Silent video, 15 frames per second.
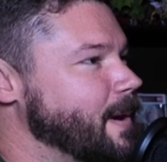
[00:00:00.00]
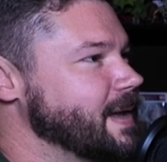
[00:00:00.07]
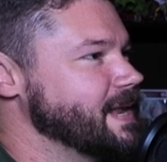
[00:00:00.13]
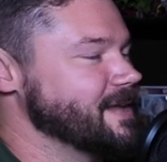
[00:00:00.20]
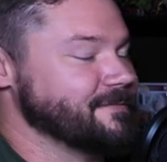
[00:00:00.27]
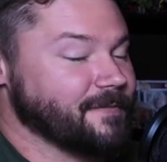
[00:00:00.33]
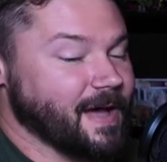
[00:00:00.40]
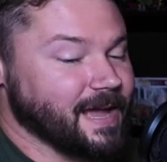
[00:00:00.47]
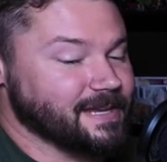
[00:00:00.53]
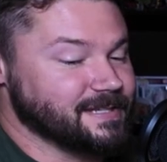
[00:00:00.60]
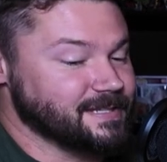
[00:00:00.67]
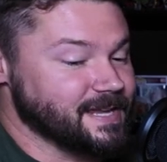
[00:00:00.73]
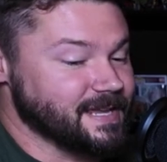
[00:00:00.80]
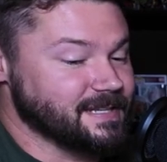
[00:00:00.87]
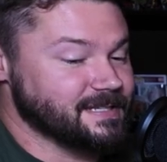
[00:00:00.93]
But if I
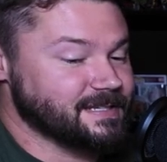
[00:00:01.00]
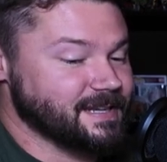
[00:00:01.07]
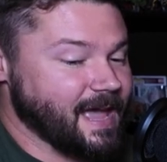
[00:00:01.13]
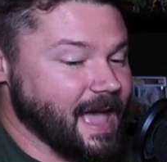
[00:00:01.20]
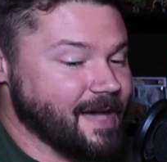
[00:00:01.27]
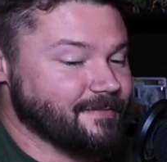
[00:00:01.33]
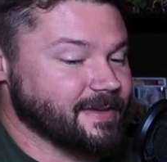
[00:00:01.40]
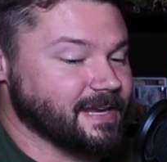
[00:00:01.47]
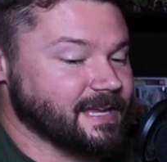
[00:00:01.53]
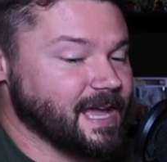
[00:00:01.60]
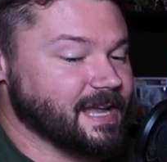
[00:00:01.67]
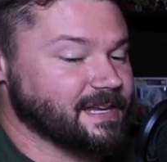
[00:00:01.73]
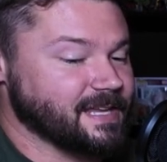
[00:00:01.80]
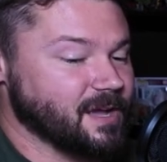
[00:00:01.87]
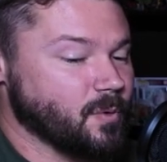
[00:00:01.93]
didn't have any
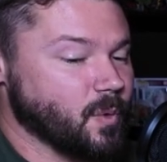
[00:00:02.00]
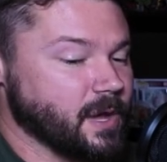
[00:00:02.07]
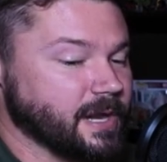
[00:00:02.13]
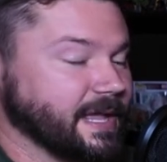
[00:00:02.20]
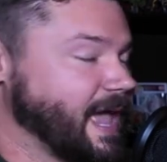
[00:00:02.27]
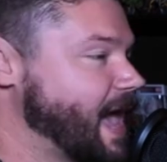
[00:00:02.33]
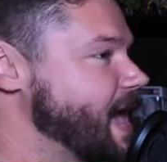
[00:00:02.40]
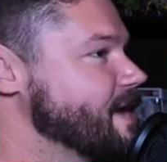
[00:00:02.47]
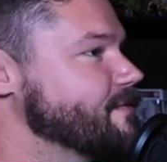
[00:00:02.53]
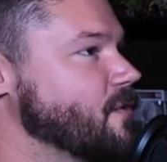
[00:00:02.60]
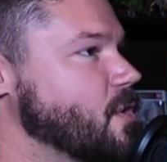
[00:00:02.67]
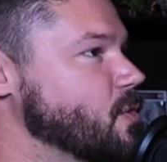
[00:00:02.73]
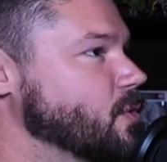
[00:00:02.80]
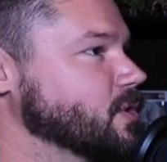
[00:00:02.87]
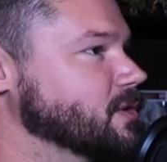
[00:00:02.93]
idea what a cave
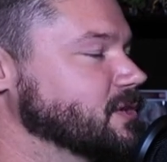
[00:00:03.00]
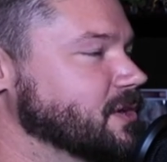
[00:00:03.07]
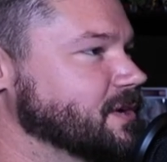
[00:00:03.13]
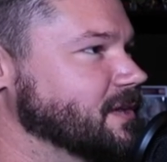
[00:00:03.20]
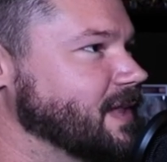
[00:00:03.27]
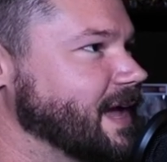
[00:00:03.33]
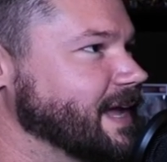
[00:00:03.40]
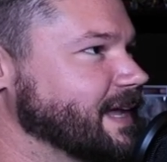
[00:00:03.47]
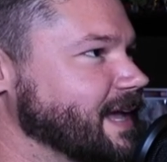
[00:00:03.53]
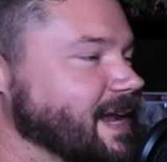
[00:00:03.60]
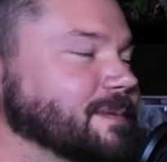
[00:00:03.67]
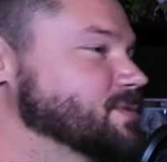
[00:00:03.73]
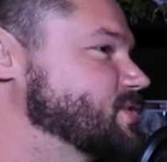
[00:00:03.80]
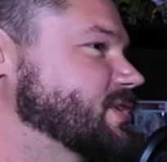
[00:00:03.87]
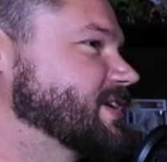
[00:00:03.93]
ogre looked like, and
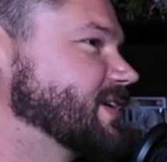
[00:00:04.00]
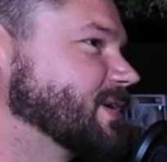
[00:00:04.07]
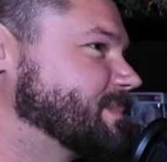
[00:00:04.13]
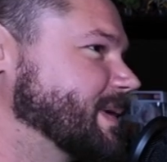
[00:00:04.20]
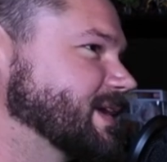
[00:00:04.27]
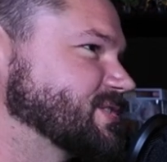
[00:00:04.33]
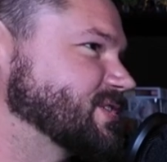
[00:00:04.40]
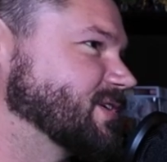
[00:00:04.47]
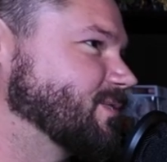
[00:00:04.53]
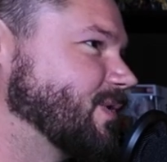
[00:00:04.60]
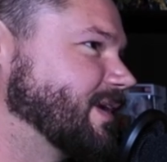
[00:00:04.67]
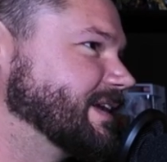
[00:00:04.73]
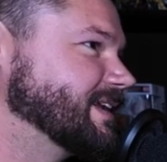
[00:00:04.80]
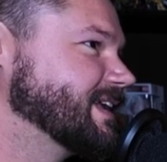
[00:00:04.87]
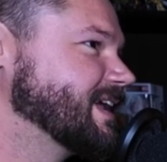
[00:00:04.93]
I'm sure you're picturing
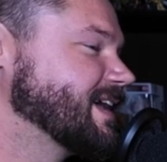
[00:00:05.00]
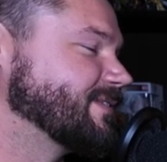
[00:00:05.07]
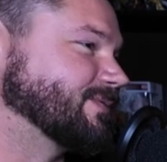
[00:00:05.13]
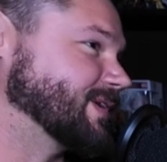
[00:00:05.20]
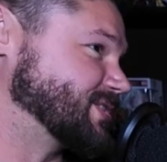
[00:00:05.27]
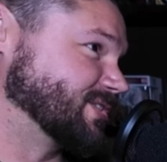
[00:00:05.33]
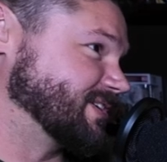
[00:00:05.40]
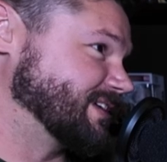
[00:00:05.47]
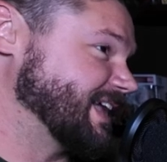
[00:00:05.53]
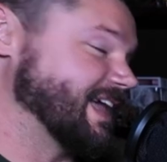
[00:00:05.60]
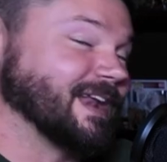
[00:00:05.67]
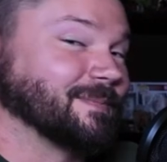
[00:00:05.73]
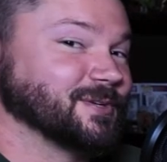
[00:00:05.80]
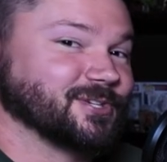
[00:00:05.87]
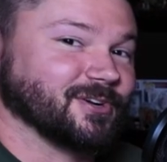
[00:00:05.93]
one, Richard,
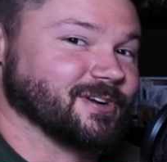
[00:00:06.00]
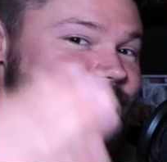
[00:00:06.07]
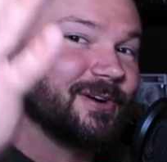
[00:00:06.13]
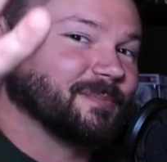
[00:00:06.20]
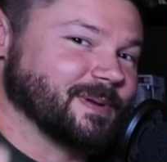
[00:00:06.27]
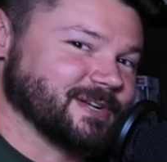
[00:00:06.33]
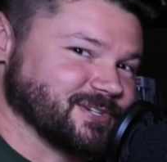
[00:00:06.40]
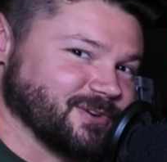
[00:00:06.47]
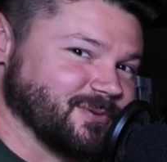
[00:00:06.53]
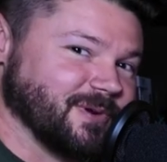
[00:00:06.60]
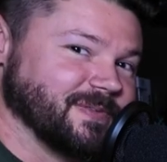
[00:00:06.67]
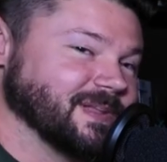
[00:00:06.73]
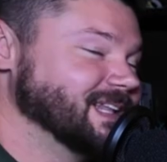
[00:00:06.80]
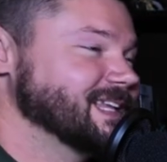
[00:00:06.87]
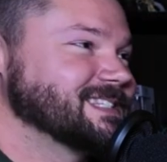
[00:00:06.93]
and I'm sure you're picturing
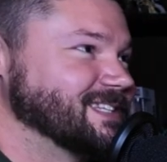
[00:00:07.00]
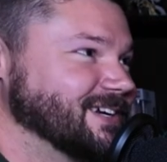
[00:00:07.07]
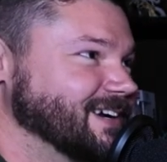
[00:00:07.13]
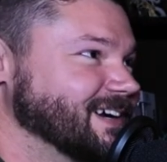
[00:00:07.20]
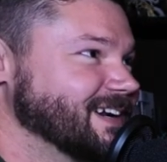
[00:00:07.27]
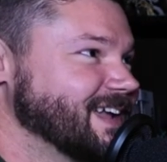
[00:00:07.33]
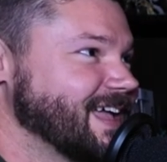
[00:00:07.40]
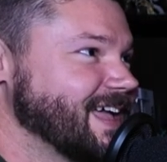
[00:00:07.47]
one, the listener.